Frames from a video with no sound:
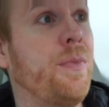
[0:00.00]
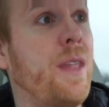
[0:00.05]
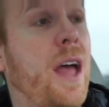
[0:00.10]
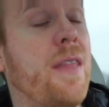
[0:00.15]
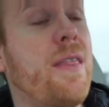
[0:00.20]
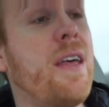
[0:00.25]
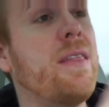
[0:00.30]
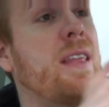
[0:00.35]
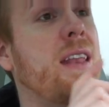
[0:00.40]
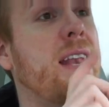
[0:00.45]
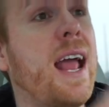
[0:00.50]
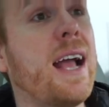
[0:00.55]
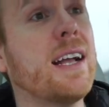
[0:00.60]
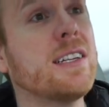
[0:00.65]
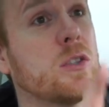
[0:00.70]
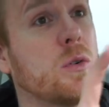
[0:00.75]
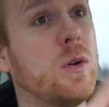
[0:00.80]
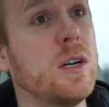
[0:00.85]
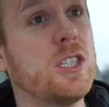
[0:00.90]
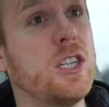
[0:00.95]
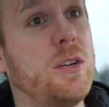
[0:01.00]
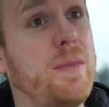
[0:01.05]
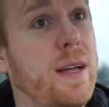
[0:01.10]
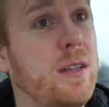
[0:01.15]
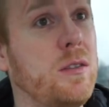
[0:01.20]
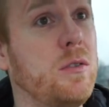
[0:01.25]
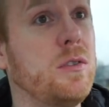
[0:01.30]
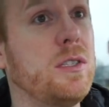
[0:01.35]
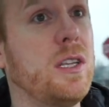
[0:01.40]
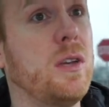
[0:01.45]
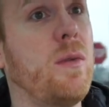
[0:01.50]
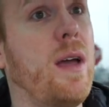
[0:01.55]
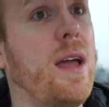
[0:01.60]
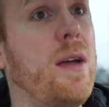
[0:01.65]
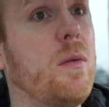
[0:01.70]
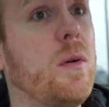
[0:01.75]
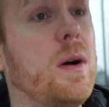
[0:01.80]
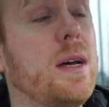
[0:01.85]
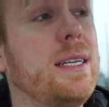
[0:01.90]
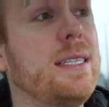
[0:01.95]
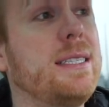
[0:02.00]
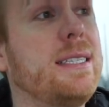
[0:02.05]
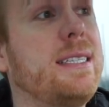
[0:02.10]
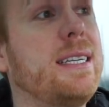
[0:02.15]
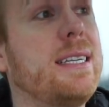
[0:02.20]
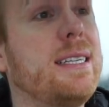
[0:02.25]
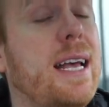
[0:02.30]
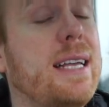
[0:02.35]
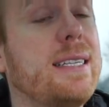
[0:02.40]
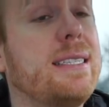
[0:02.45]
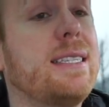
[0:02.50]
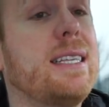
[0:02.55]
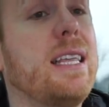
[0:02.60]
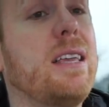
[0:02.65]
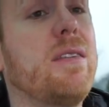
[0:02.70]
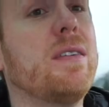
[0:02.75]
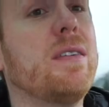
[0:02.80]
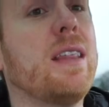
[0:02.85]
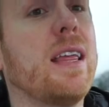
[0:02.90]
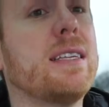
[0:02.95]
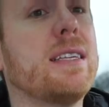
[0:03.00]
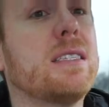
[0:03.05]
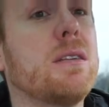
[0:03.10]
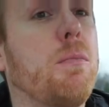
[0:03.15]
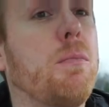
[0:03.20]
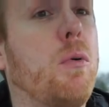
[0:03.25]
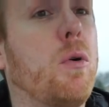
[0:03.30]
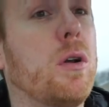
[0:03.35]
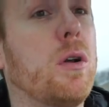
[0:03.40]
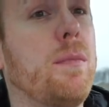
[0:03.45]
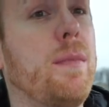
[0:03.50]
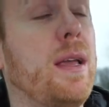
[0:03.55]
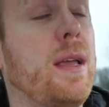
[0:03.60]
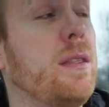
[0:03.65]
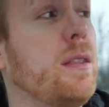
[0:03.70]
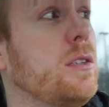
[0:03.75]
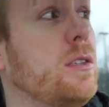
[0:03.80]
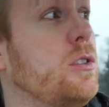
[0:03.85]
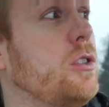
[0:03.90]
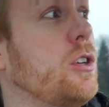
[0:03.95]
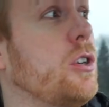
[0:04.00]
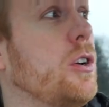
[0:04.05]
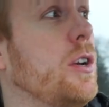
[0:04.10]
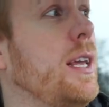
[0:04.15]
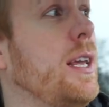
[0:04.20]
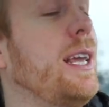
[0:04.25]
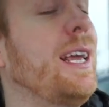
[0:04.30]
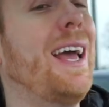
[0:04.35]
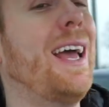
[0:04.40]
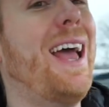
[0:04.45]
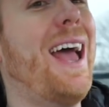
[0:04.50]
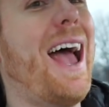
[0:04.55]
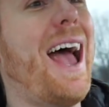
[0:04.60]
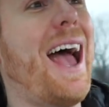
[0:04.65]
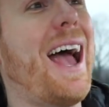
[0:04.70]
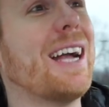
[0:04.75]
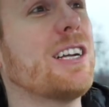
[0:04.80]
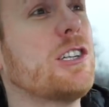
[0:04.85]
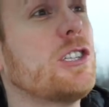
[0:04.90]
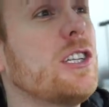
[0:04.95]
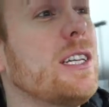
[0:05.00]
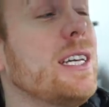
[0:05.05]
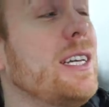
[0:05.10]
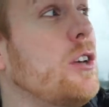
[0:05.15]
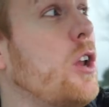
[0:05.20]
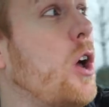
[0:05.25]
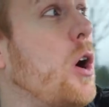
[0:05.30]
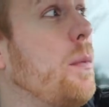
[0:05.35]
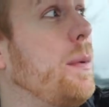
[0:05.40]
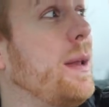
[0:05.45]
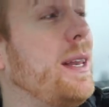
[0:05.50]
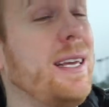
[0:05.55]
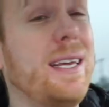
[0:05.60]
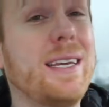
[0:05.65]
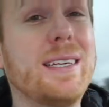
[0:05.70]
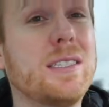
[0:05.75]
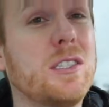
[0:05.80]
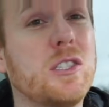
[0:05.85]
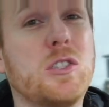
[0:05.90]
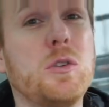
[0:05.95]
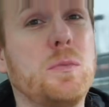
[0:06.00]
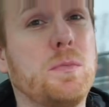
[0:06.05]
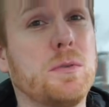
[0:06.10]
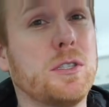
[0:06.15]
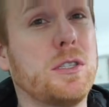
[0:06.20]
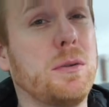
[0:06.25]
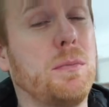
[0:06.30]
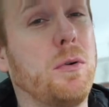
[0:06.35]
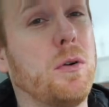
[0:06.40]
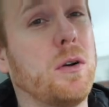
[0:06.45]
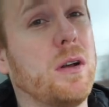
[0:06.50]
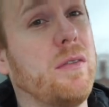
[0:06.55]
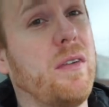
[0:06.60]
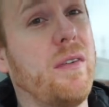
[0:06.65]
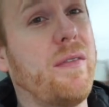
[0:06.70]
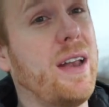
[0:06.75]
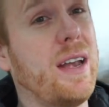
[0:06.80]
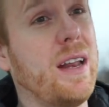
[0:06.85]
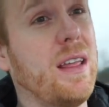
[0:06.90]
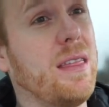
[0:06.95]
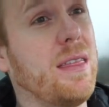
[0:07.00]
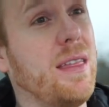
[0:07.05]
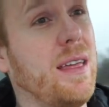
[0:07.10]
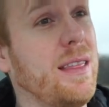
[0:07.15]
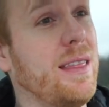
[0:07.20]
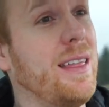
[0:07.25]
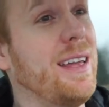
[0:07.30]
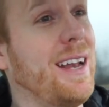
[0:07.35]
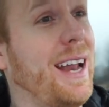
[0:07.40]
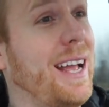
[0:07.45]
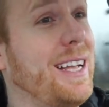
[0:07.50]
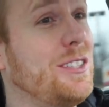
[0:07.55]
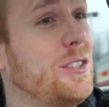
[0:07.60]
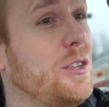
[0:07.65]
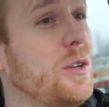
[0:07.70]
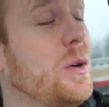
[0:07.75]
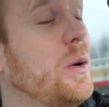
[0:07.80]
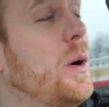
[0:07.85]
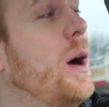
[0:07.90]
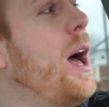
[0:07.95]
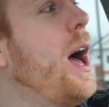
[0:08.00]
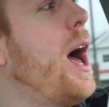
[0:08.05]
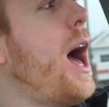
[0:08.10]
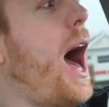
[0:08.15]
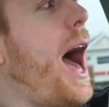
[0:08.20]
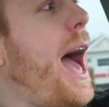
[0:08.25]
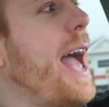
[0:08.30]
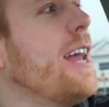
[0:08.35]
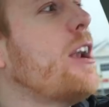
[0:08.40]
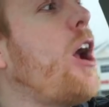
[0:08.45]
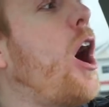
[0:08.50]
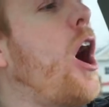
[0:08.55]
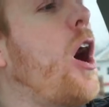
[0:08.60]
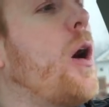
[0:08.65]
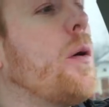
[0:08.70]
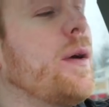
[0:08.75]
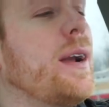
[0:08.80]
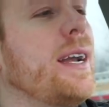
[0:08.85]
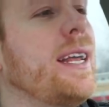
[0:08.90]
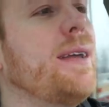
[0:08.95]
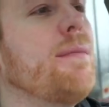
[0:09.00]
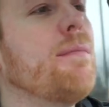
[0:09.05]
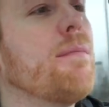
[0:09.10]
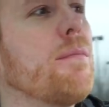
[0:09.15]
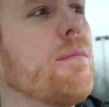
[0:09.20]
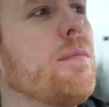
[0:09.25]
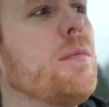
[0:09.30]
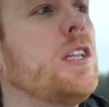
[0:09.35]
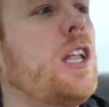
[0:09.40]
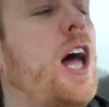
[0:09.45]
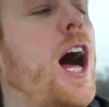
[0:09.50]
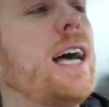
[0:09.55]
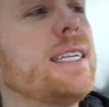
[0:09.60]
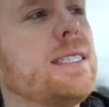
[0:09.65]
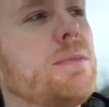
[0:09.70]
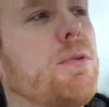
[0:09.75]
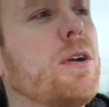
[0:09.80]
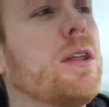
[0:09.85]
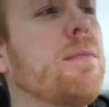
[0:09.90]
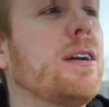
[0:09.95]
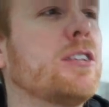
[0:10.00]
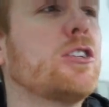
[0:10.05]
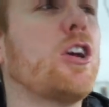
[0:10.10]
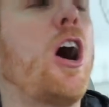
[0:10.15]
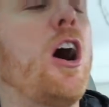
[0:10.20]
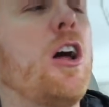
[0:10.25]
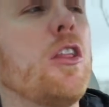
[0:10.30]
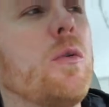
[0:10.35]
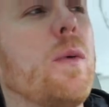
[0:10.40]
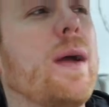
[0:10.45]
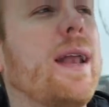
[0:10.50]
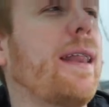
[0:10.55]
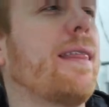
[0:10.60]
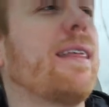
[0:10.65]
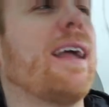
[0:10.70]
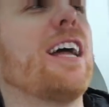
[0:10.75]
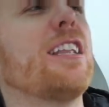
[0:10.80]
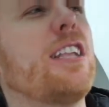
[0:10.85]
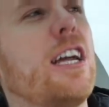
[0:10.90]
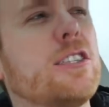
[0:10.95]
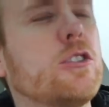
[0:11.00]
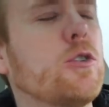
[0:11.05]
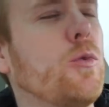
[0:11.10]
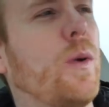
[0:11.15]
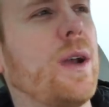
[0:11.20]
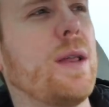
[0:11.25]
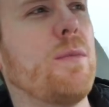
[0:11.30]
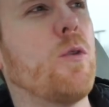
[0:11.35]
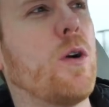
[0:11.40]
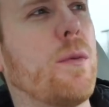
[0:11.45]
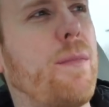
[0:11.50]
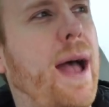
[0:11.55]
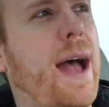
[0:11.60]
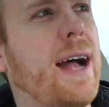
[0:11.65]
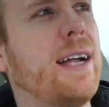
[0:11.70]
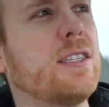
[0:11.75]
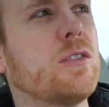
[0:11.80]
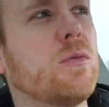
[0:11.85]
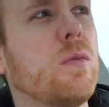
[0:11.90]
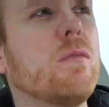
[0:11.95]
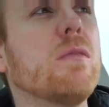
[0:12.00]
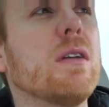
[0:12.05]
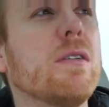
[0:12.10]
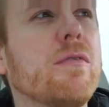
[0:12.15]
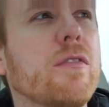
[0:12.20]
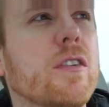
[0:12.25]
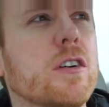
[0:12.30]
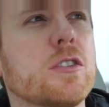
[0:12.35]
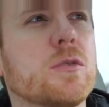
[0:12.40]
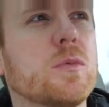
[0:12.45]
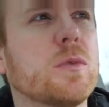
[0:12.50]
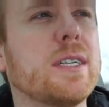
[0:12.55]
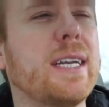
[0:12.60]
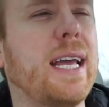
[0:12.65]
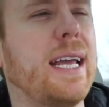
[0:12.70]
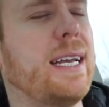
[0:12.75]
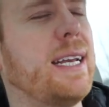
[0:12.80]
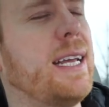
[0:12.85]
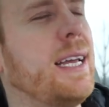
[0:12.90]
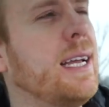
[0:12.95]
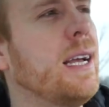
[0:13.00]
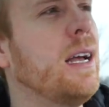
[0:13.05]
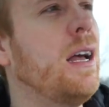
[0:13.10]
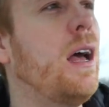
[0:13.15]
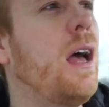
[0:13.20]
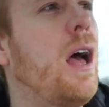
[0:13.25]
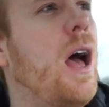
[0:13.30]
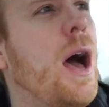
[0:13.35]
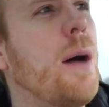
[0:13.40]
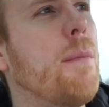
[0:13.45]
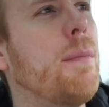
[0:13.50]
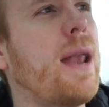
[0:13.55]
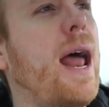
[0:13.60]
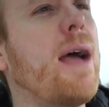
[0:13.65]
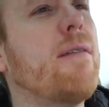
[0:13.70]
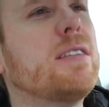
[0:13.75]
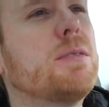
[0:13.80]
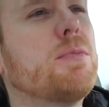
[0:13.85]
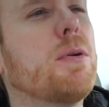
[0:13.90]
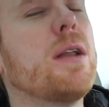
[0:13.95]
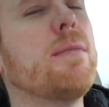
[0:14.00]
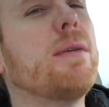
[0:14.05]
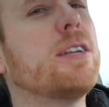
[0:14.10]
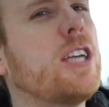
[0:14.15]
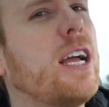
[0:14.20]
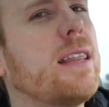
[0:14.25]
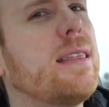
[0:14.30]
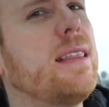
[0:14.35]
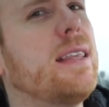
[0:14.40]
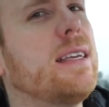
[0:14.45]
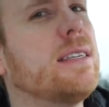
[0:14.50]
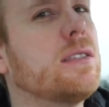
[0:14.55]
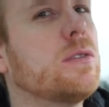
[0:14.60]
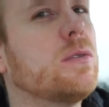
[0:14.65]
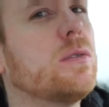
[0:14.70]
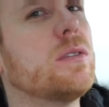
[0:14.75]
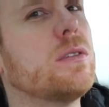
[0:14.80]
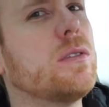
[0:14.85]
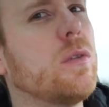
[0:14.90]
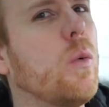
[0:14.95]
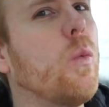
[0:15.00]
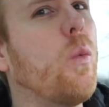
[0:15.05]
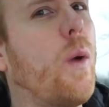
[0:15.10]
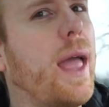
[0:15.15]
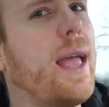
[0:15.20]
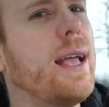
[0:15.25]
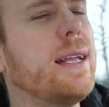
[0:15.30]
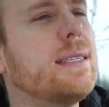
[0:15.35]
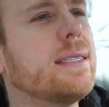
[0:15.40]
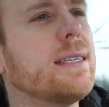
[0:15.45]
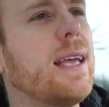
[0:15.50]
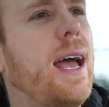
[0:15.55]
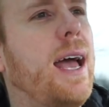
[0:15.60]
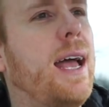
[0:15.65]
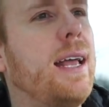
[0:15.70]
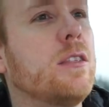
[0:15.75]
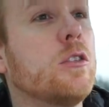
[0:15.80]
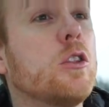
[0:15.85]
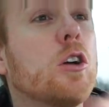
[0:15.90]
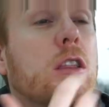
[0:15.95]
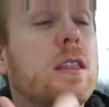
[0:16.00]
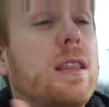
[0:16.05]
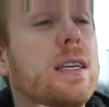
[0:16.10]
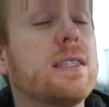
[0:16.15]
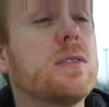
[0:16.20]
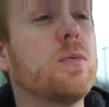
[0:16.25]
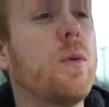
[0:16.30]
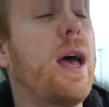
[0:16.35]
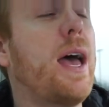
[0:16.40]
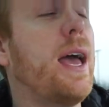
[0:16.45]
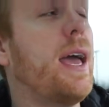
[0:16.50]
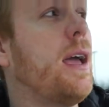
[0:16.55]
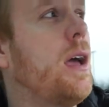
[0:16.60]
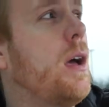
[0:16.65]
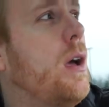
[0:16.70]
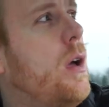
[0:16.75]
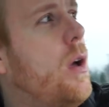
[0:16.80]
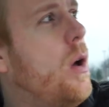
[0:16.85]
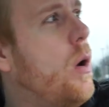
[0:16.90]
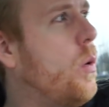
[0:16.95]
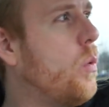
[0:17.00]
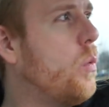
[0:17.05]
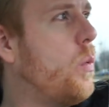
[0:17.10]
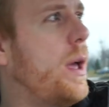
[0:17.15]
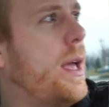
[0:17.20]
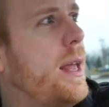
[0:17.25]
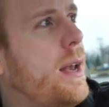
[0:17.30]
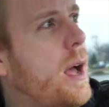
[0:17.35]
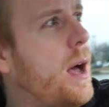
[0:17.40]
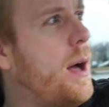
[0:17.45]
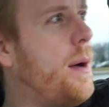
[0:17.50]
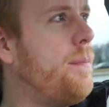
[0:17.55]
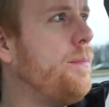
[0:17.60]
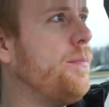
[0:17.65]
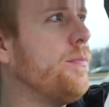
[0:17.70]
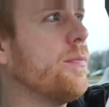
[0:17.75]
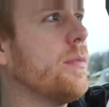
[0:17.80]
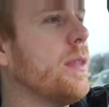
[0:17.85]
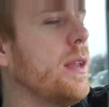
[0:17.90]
And then the next question about losing weight was, did, has Steven like supported me in this journey? Actually, no, but he is super supportive of anything that I do. I had already lost pretty much all the weight. I think I lost 20 more pounds when we first were dating, but I was pretty much at this weight and looked this way when um,